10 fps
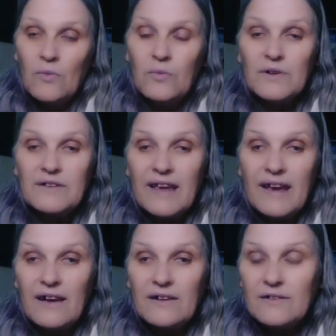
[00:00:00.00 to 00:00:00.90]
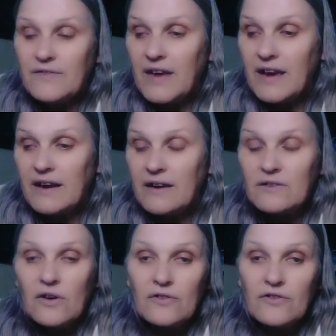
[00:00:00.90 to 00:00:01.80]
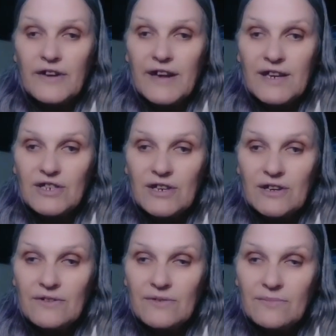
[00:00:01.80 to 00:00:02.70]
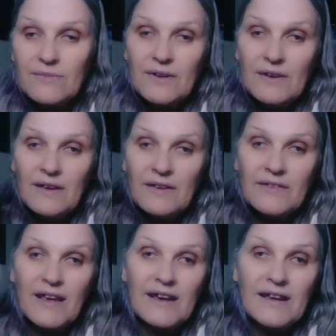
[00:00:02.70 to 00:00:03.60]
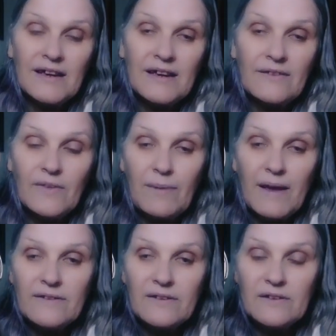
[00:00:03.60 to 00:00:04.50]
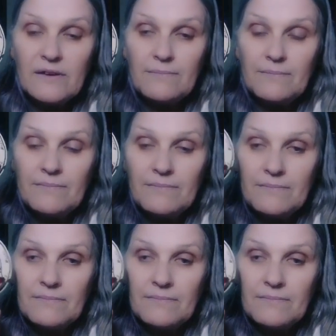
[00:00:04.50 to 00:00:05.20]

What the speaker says: will tell their congregation, stay clear of the pentagram.